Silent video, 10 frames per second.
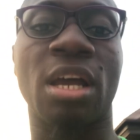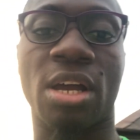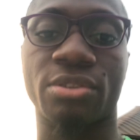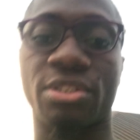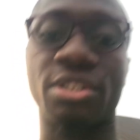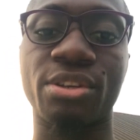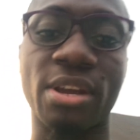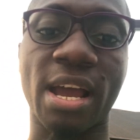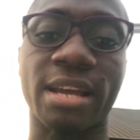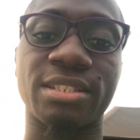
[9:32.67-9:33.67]
I'll see you
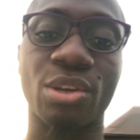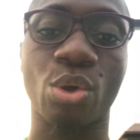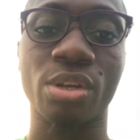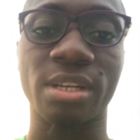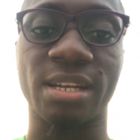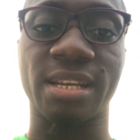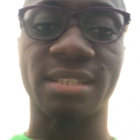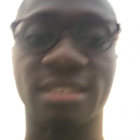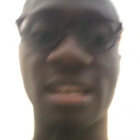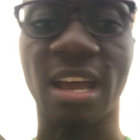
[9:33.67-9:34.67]
guys on the
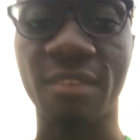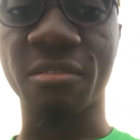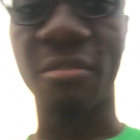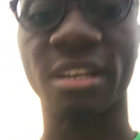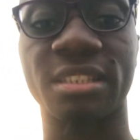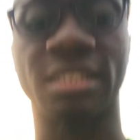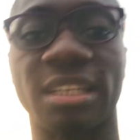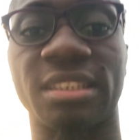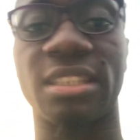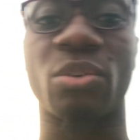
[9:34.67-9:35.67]
next. Have a
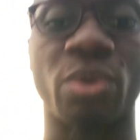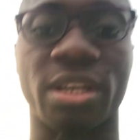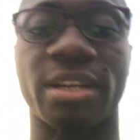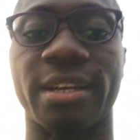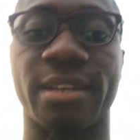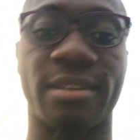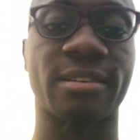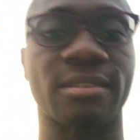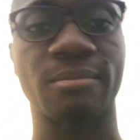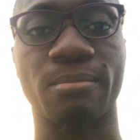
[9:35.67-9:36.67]
fantastic week ahead.
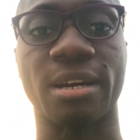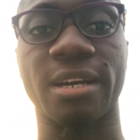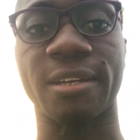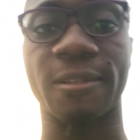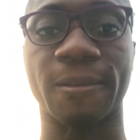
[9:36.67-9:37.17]
Bye.